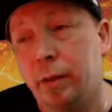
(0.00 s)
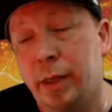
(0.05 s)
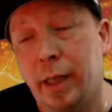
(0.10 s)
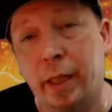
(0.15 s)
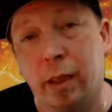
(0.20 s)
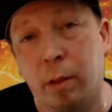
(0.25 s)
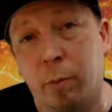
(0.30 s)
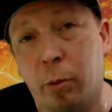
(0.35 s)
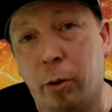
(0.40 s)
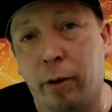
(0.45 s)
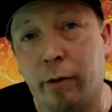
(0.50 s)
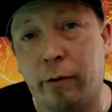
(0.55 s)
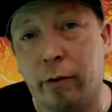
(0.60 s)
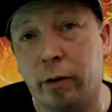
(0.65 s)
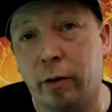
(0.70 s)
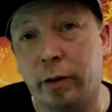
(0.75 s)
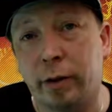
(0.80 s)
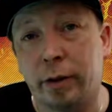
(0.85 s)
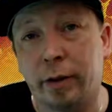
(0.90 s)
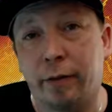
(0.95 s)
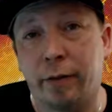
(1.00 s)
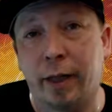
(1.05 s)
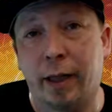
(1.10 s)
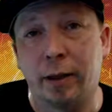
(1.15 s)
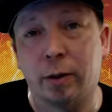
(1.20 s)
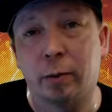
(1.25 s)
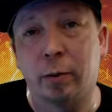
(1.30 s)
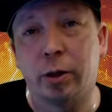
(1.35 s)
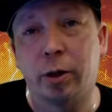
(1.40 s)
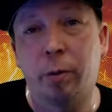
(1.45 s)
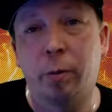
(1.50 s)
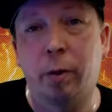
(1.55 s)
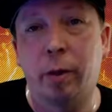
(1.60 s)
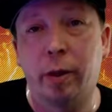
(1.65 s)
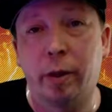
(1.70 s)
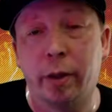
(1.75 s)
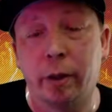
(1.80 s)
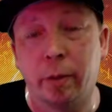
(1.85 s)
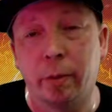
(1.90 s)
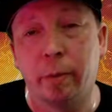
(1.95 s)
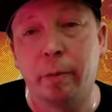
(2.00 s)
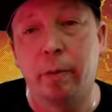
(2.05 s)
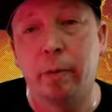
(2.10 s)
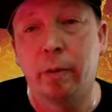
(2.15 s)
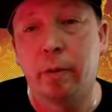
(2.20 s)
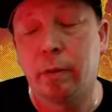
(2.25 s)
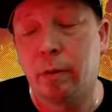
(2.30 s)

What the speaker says: Take your peripherals if that's what you want to do.